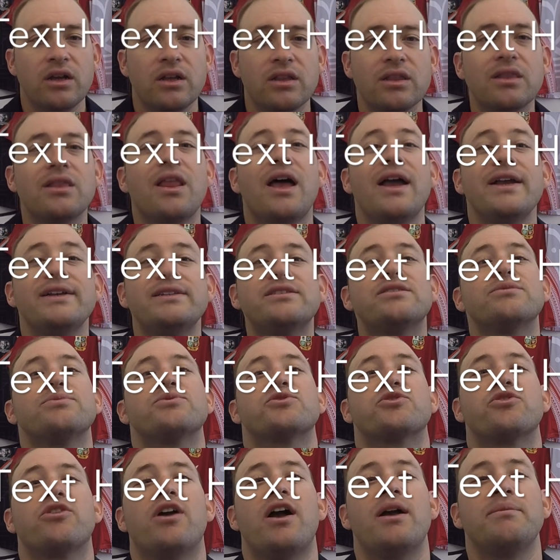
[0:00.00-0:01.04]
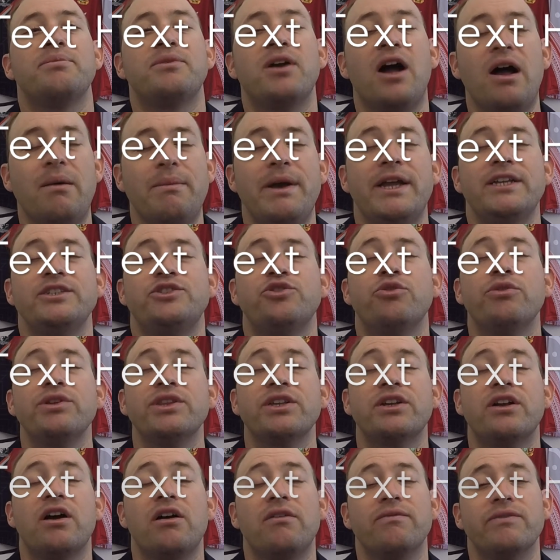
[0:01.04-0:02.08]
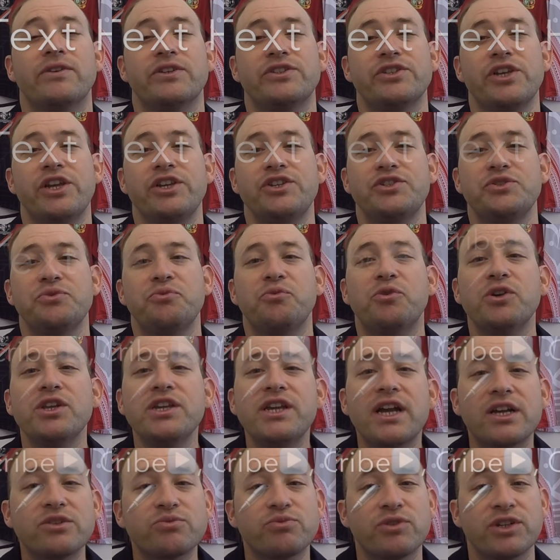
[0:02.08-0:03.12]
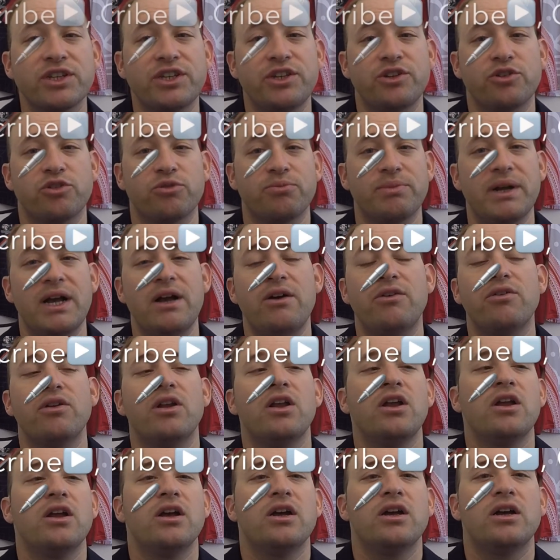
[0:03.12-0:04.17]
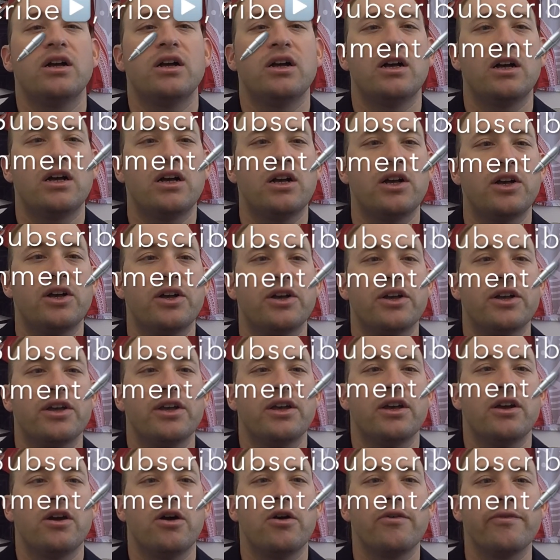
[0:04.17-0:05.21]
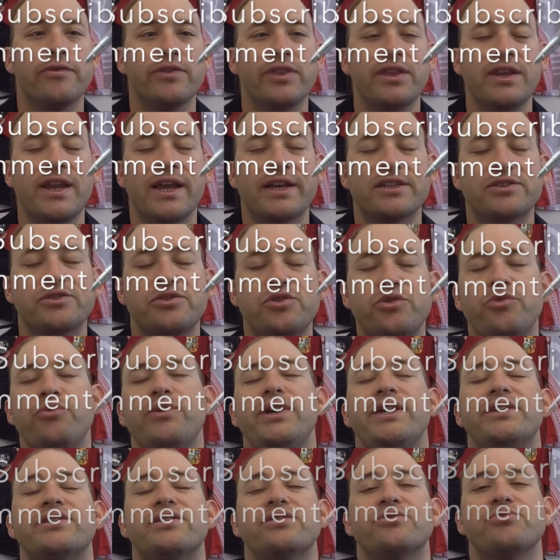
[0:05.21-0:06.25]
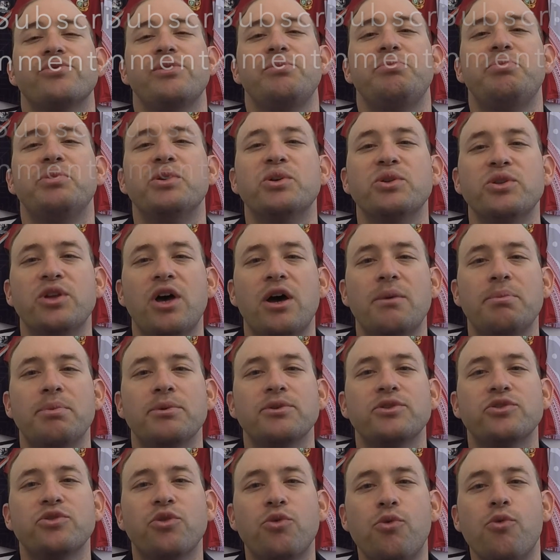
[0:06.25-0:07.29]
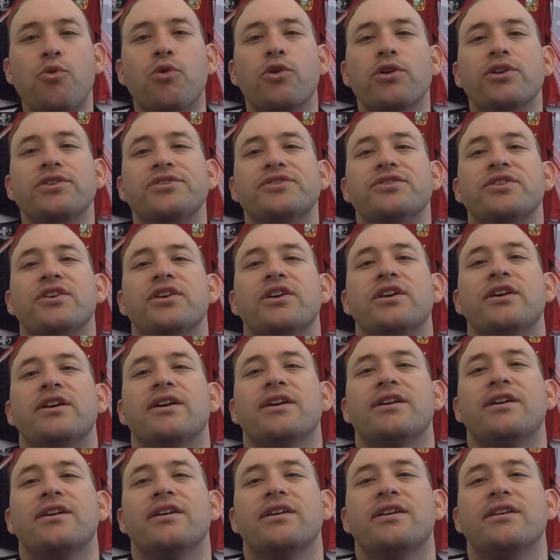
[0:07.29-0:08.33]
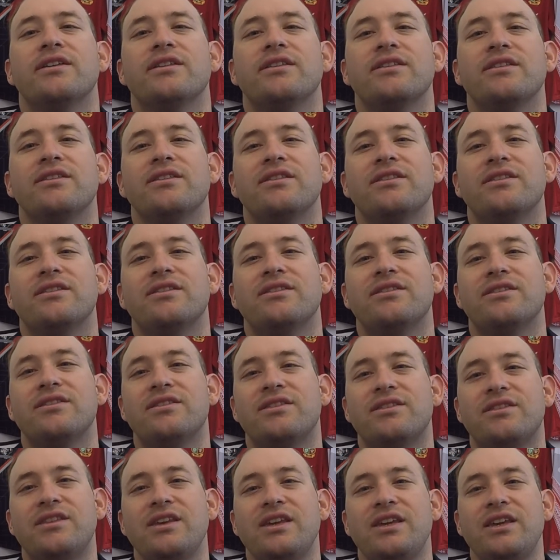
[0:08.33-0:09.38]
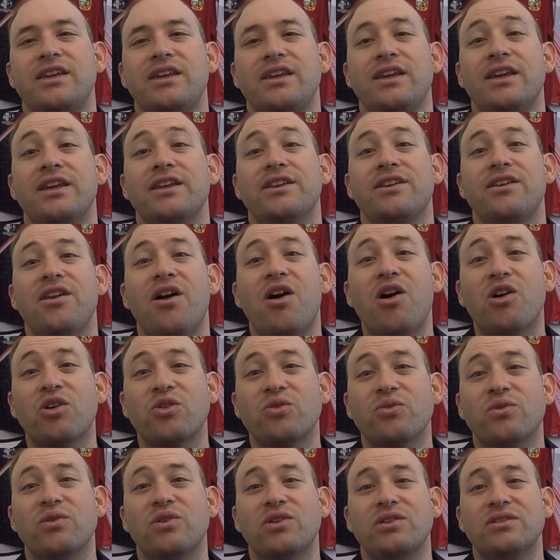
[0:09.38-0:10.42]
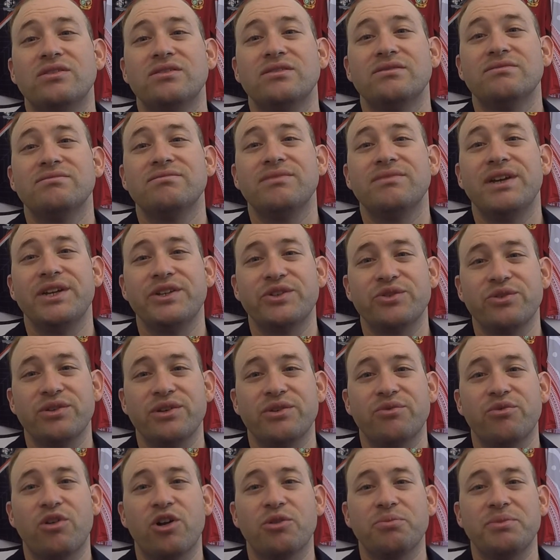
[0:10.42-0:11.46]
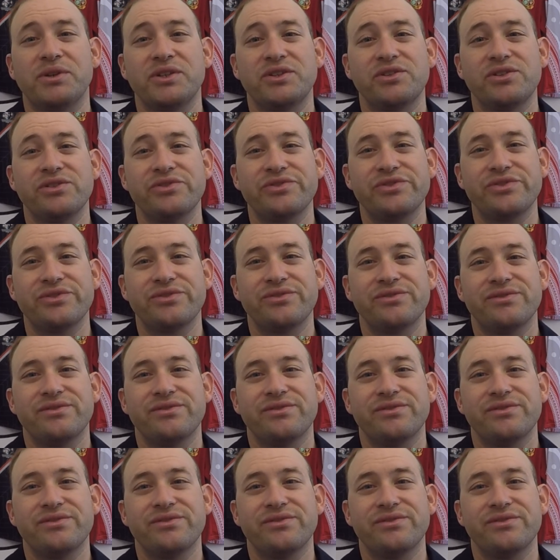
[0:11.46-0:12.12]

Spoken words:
Like, subscribe, comment, join the conversation. What do you guys want to hear about over the next 2 weeks as we build up towards the inaugural Major League Rugby season?